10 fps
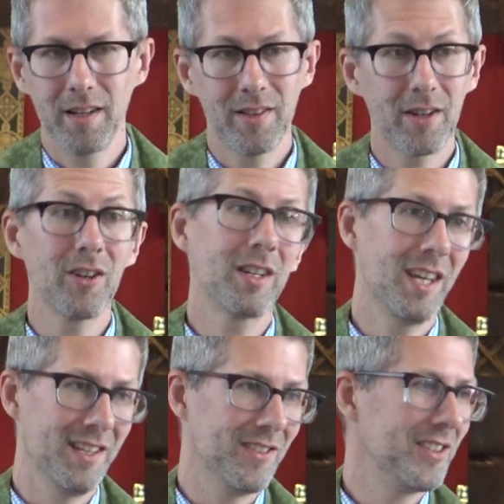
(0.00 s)
The good
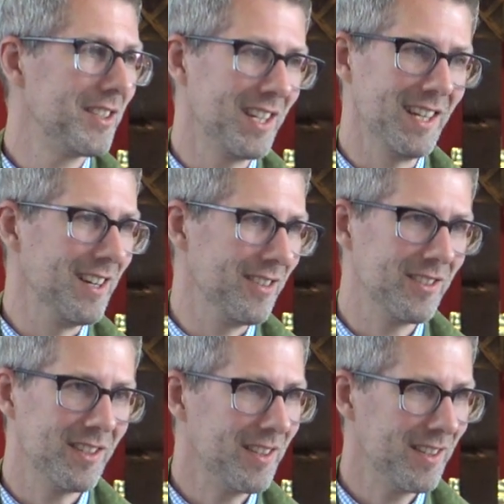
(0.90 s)
kids are just speaking.
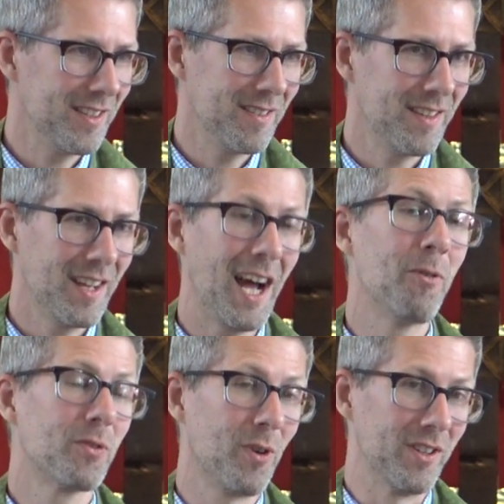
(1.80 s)
I
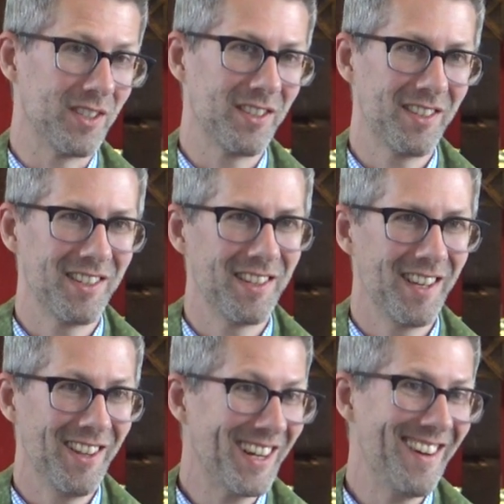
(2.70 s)
was worse.
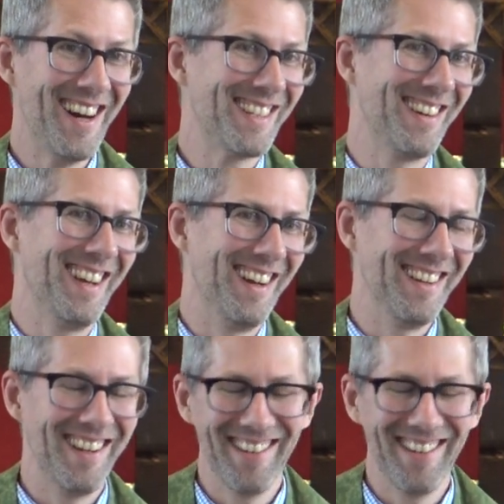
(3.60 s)
Look how I turned out.